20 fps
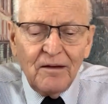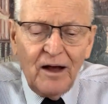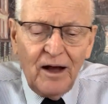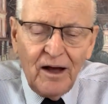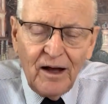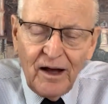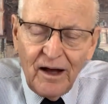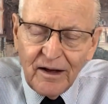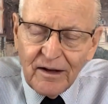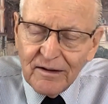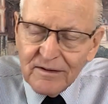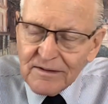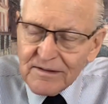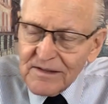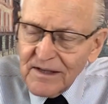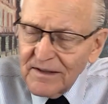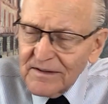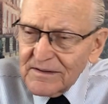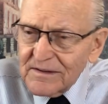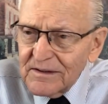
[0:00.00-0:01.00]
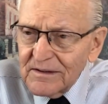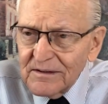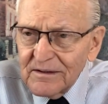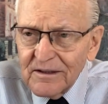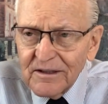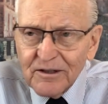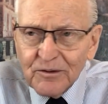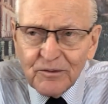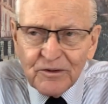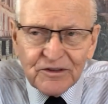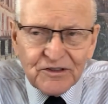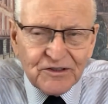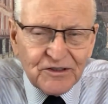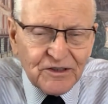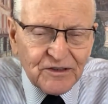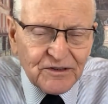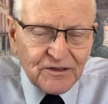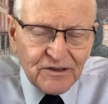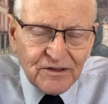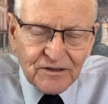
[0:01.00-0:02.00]
I could sense it. It was
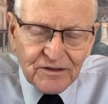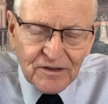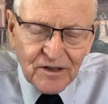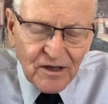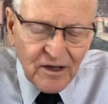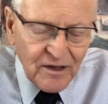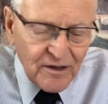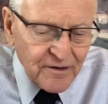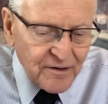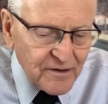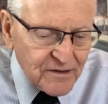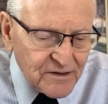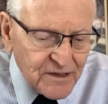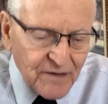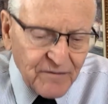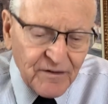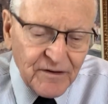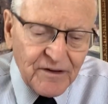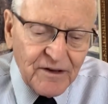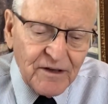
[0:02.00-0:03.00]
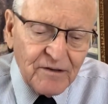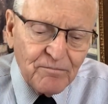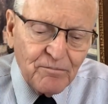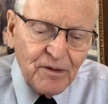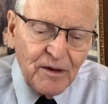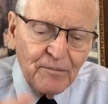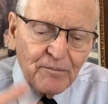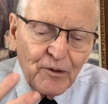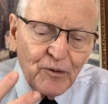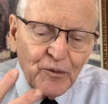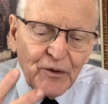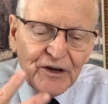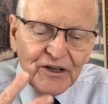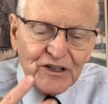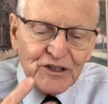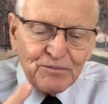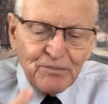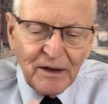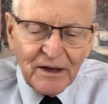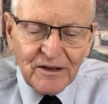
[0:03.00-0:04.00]
just as clear as everything. People were
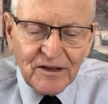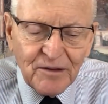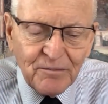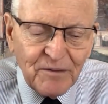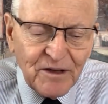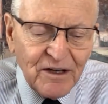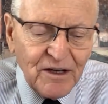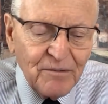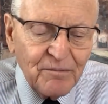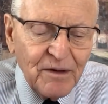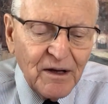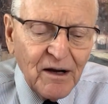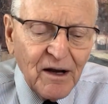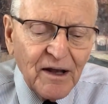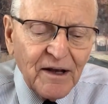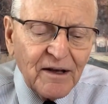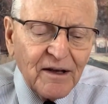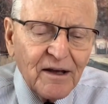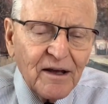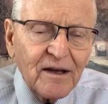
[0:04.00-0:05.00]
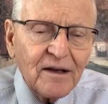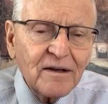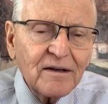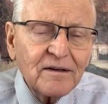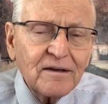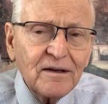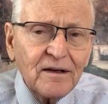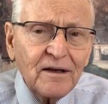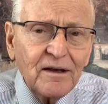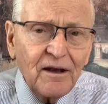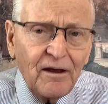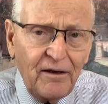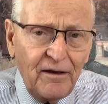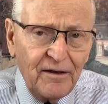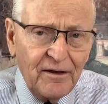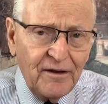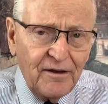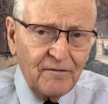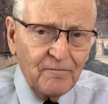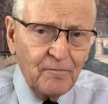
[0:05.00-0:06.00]
expecting me to be like Kenneth E.
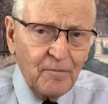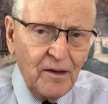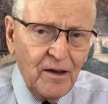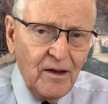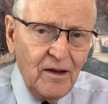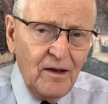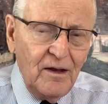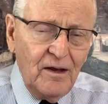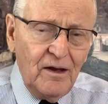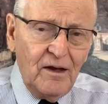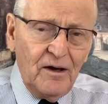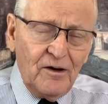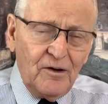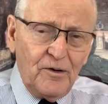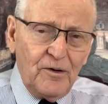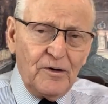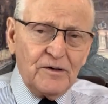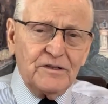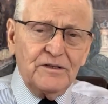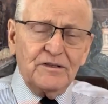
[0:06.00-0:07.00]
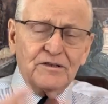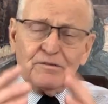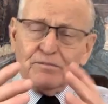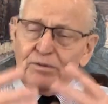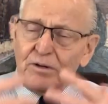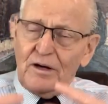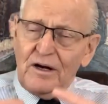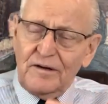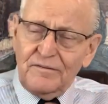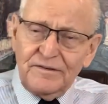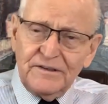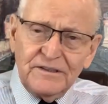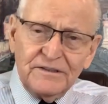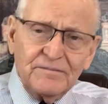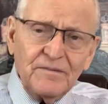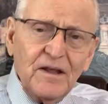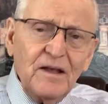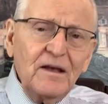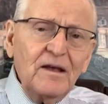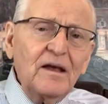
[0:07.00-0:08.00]
Hagin. And, of course, he's a
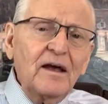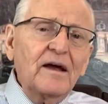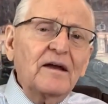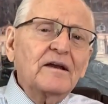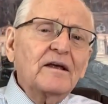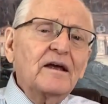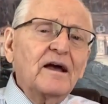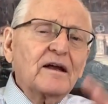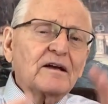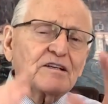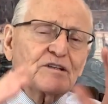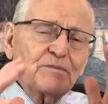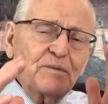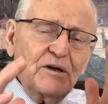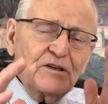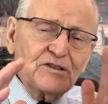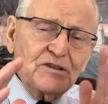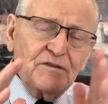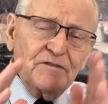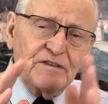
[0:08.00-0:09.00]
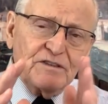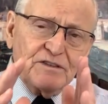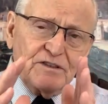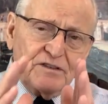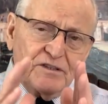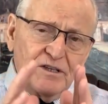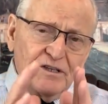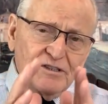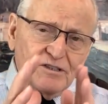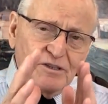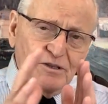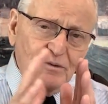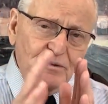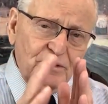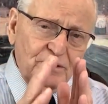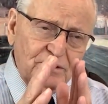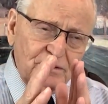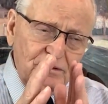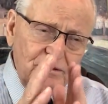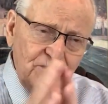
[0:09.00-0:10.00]
prophet. And he had a special visitation
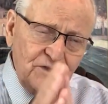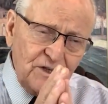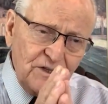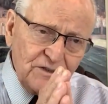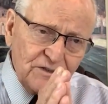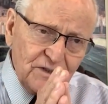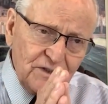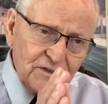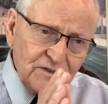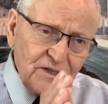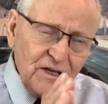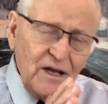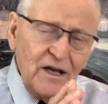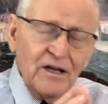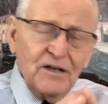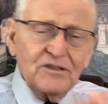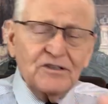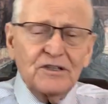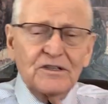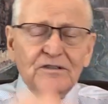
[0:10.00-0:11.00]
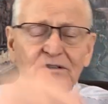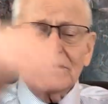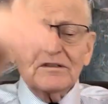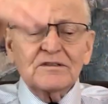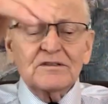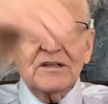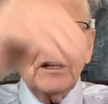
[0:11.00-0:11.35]
with Jesus. Jesus